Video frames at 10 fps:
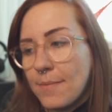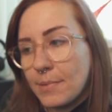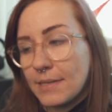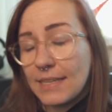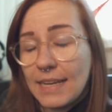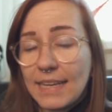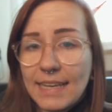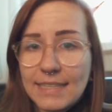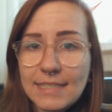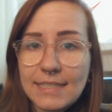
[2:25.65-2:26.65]
But I
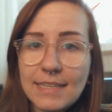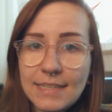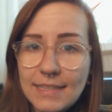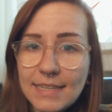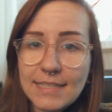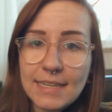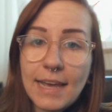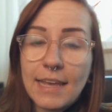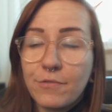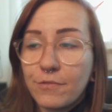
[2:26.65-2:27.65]
guess that's
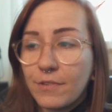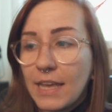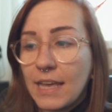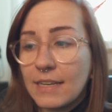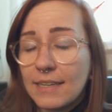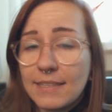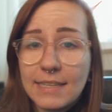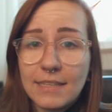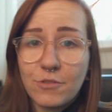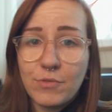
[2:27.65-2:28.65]
life, and I
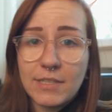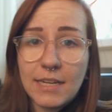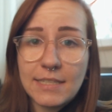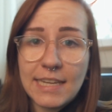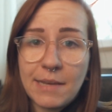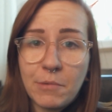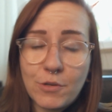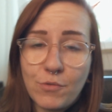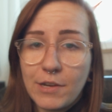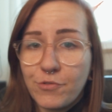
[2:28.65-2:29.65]
think the results came
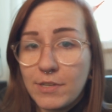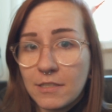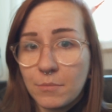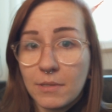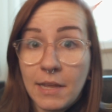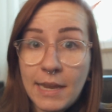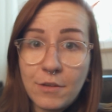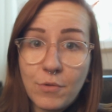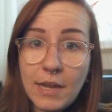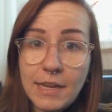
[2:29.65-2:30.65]
out quite reasonable
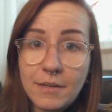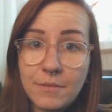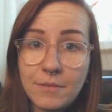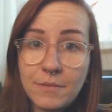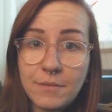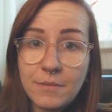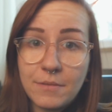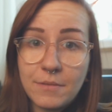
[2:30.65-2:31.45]
anyway. Over and